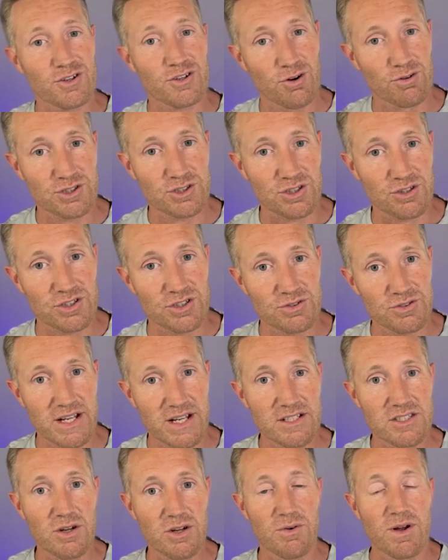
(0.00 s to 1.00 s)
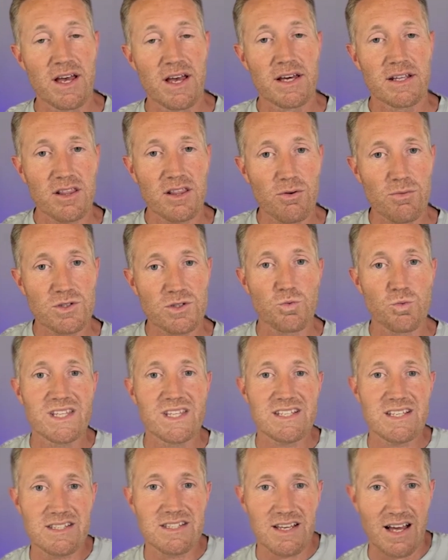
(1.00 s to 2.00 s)
cultures, right? So in other words,
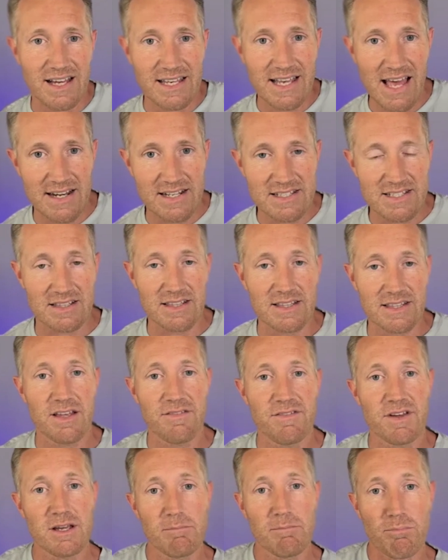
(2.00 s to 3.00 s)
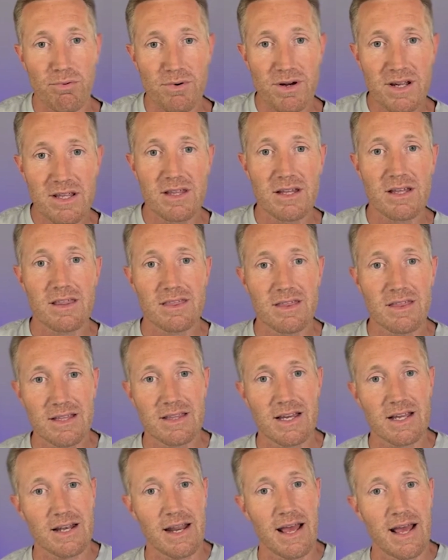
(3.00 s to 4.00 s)
this is, again, it's a living, breathing thing
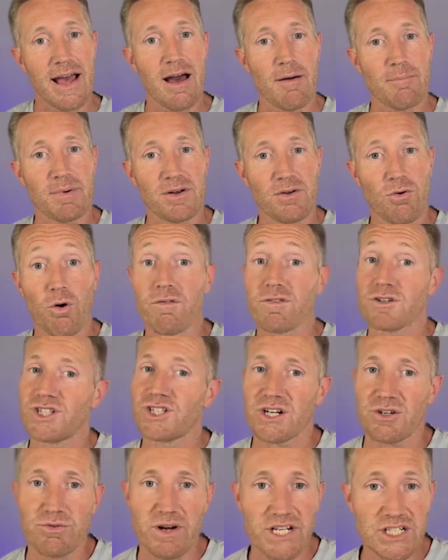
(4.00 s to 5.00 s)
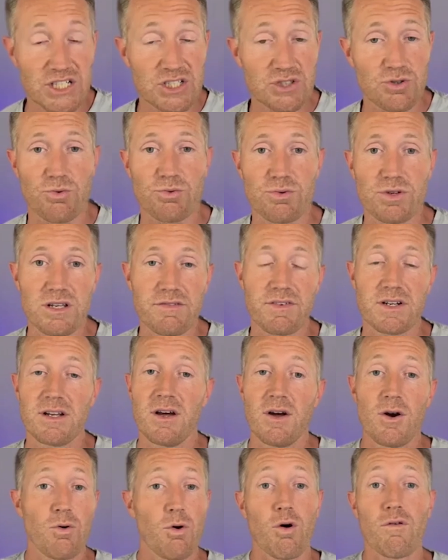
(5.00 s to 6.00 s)
that can happen over generations or even
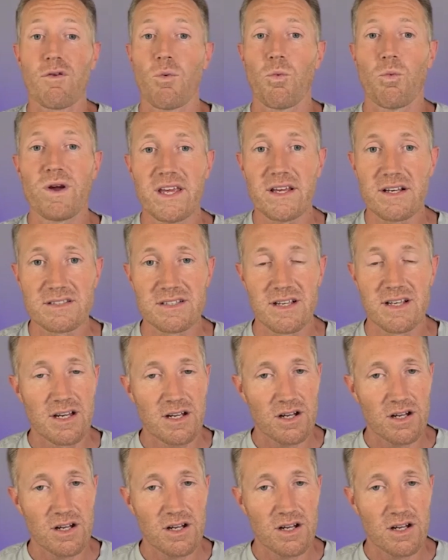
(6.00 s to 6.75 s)
over weeks,